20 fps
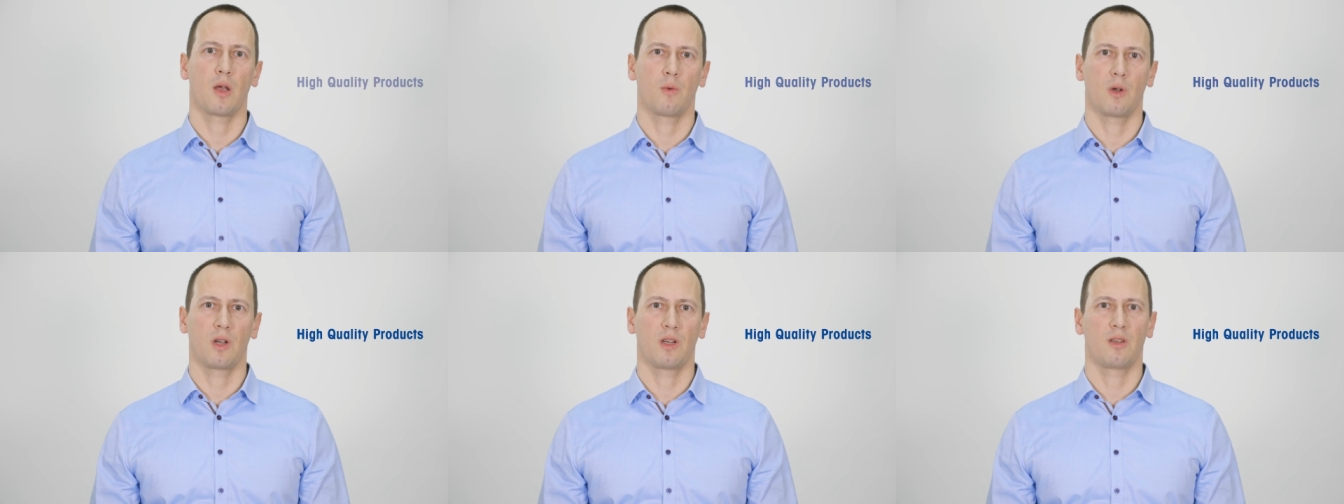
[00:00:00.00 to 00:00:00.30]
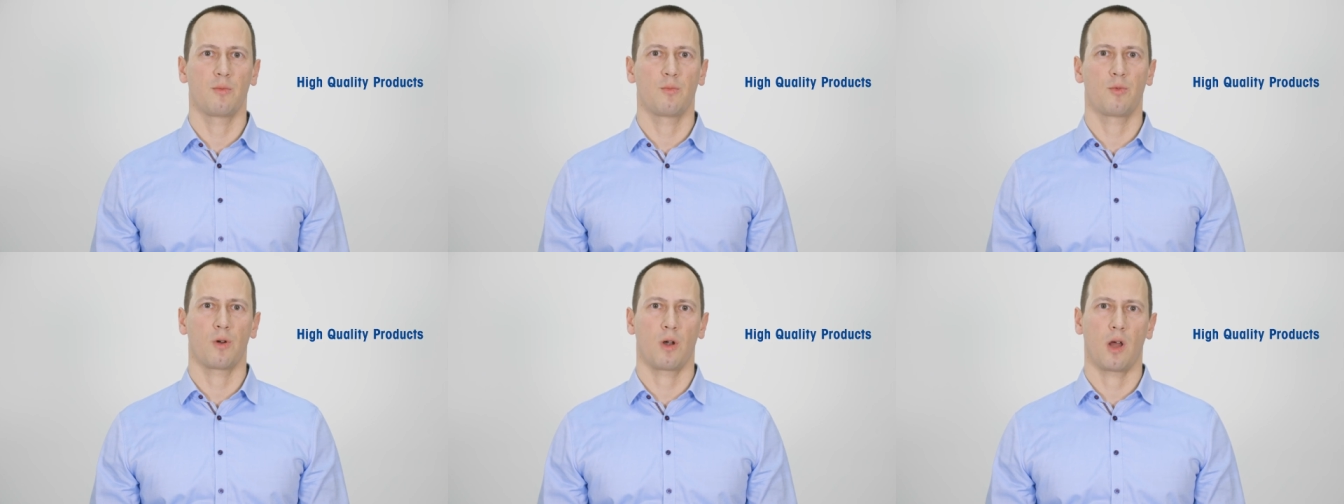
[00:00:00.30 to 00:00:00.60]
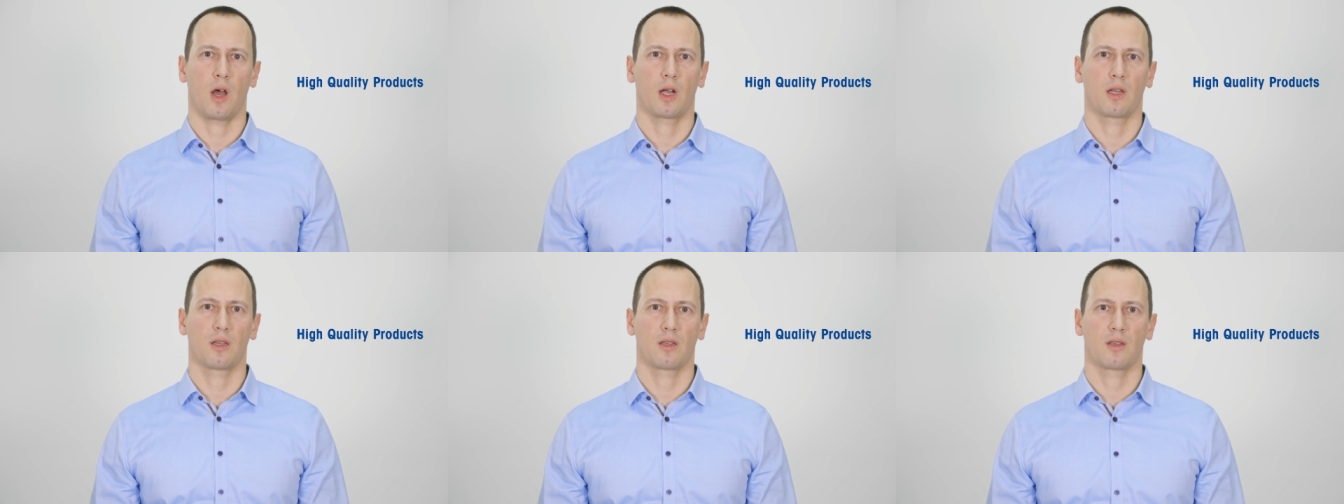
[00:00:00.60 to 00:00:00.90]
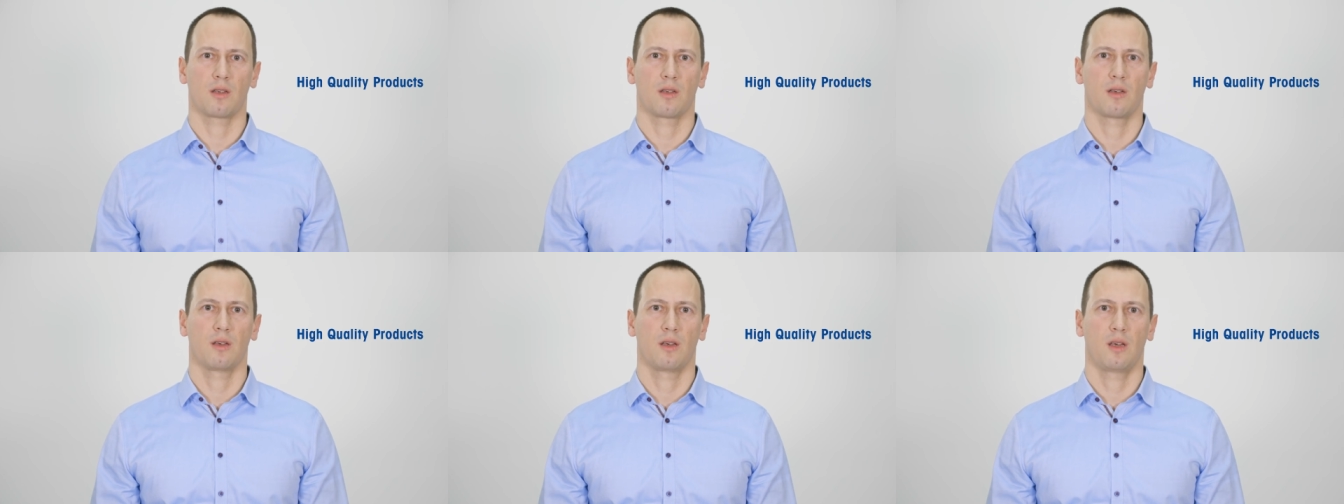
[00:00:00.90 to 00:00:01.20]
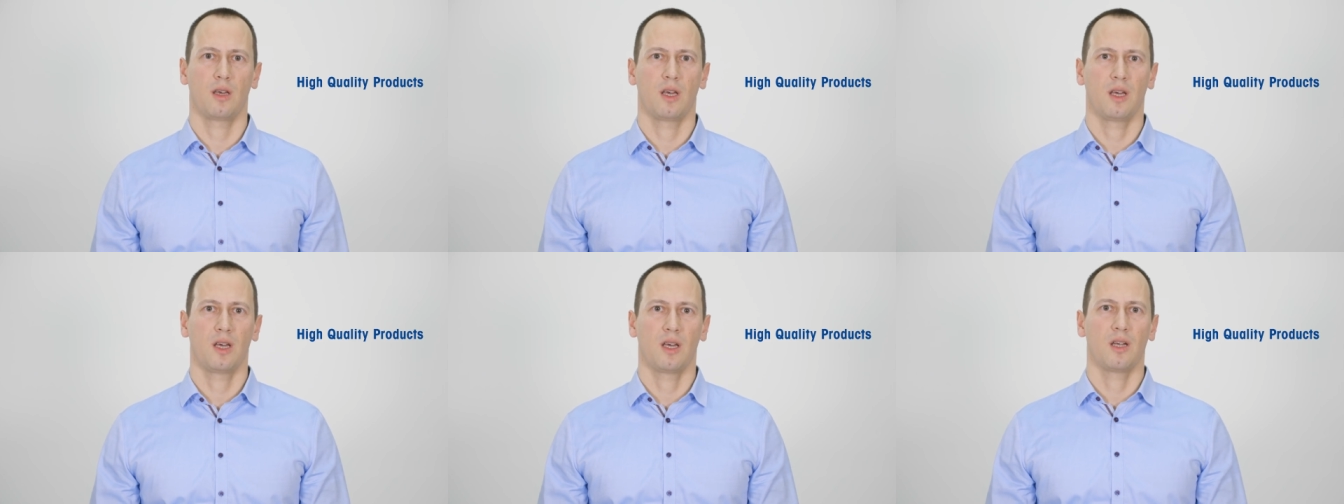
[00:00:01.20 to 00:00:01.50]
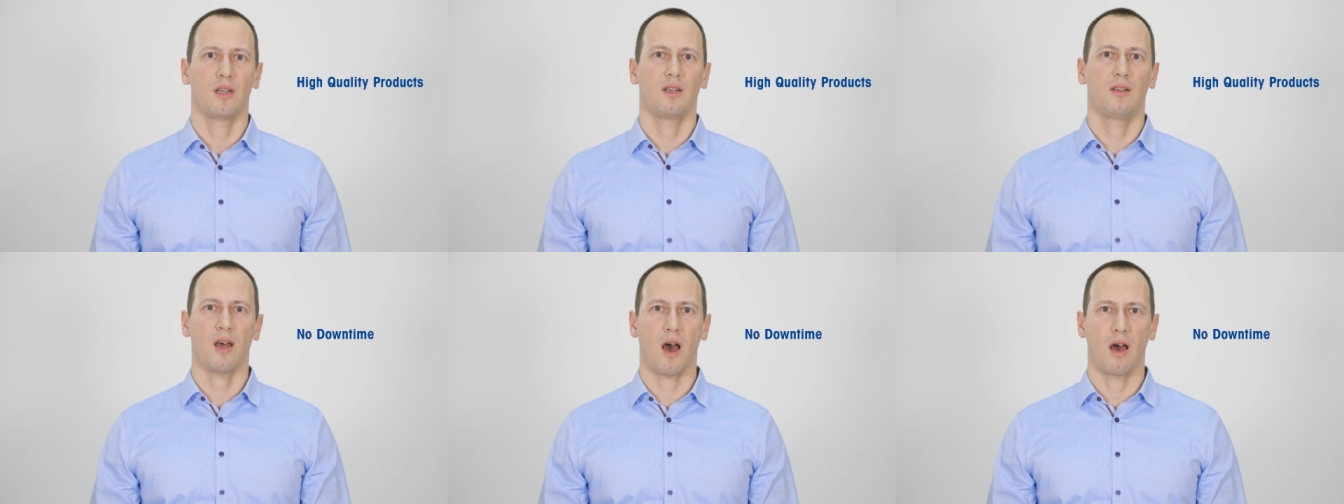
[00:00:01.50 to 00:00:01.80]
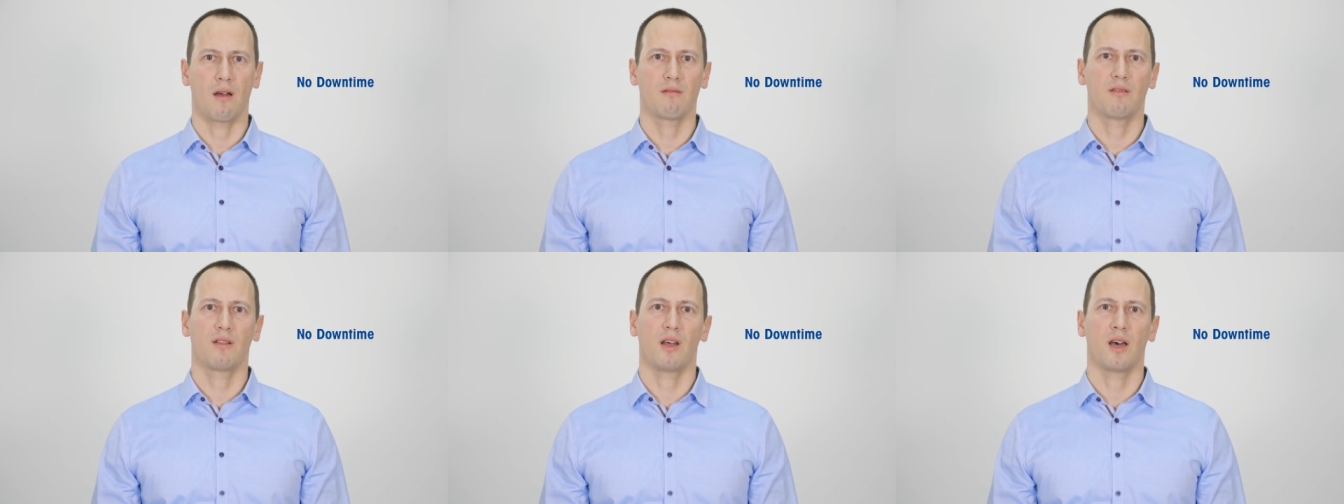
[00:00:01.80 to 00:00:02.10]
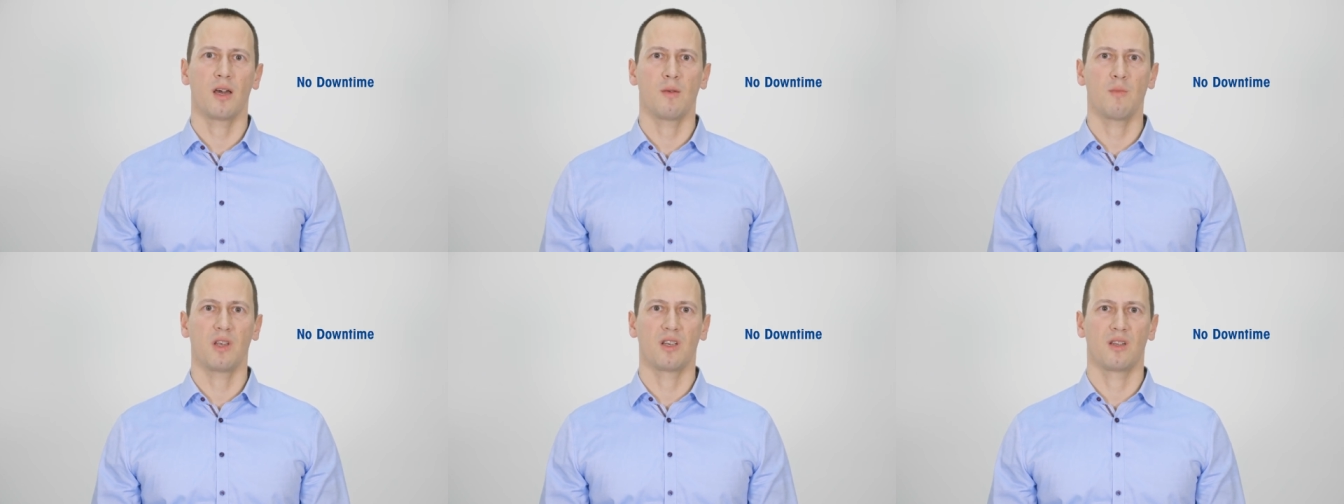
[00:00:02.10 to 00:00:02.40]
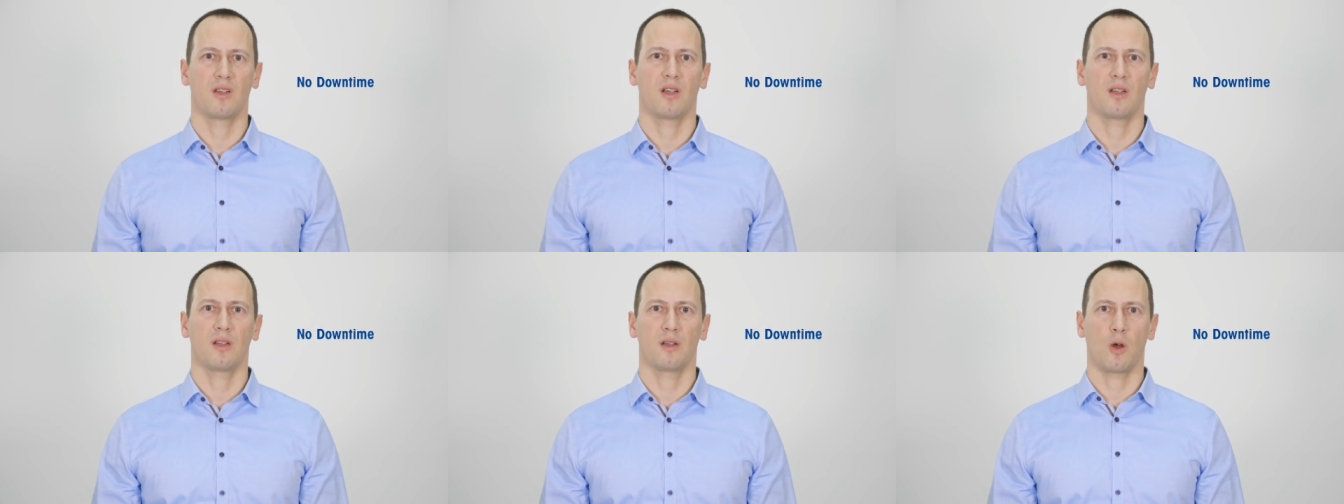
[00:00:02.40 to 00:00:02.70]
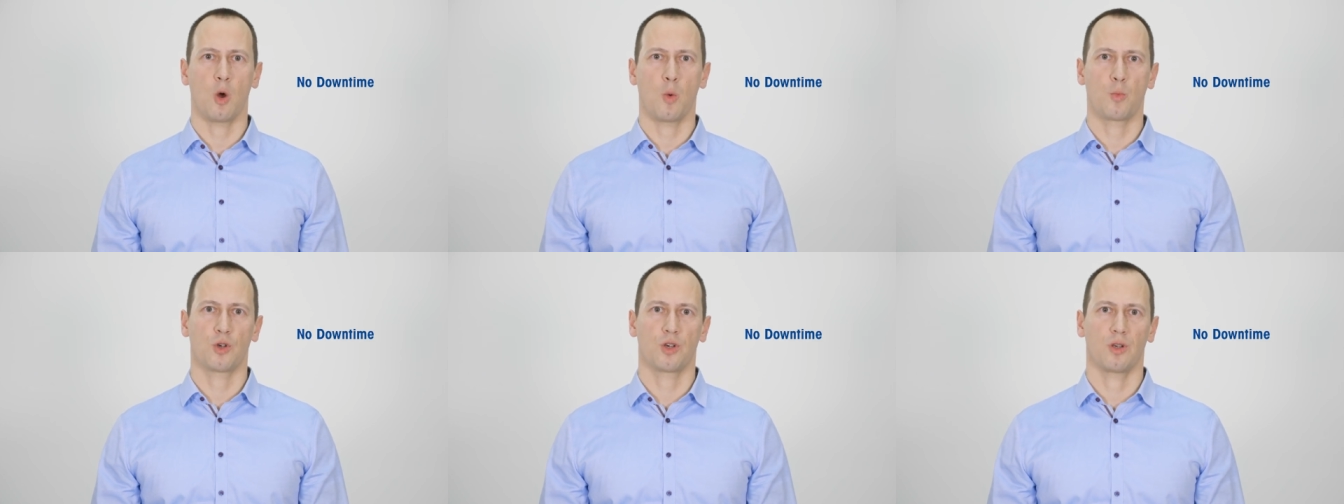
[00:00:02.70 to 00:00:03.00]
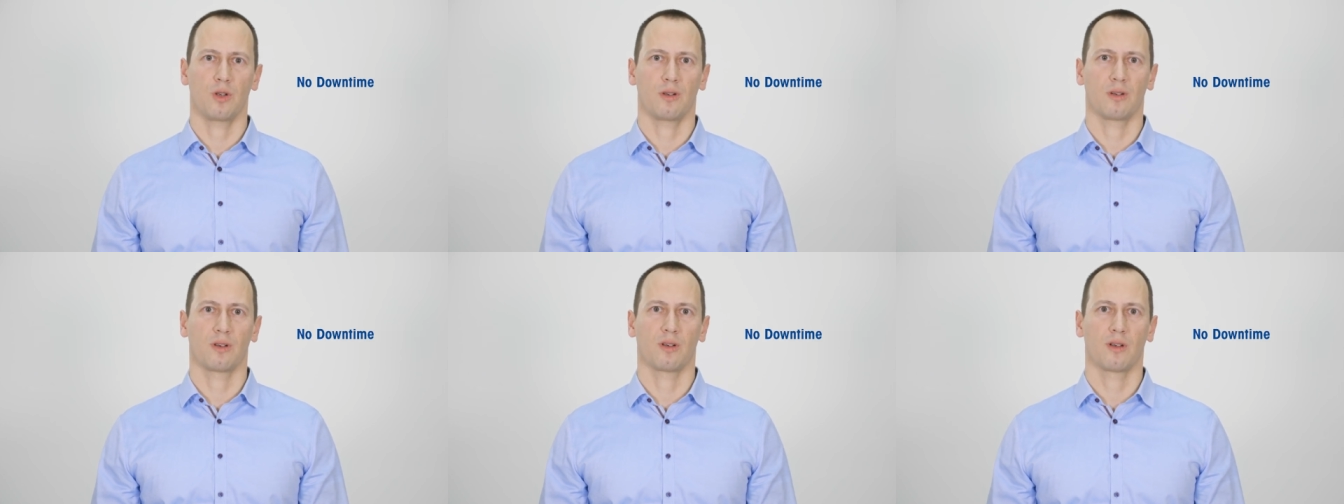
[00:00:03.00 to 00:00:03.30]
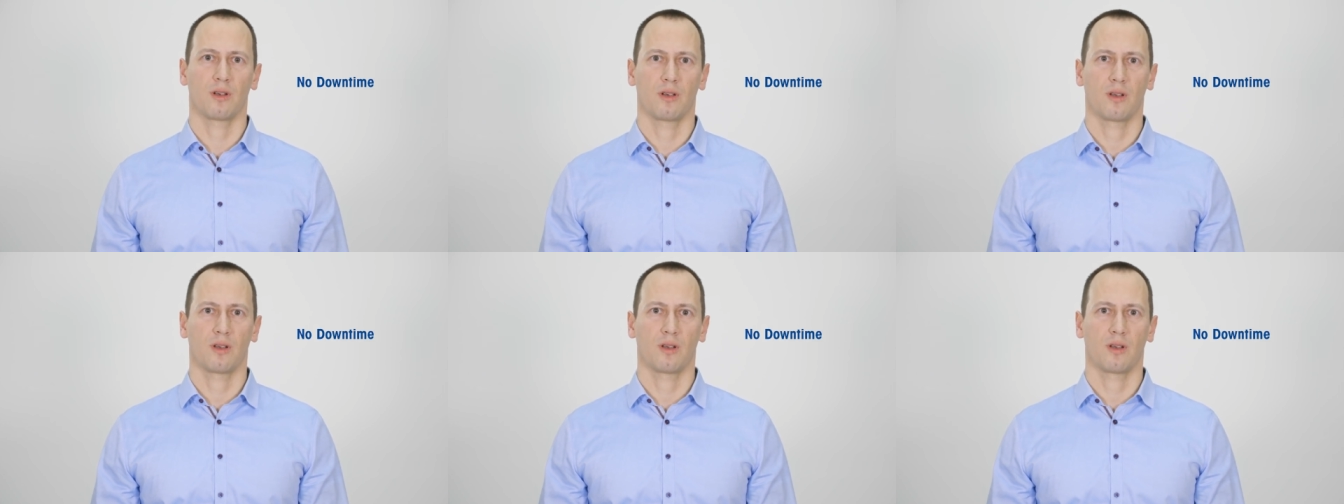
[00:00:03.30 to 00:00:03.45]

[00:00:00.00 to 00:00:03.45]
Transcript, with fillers: quality products. Downtime is not an option.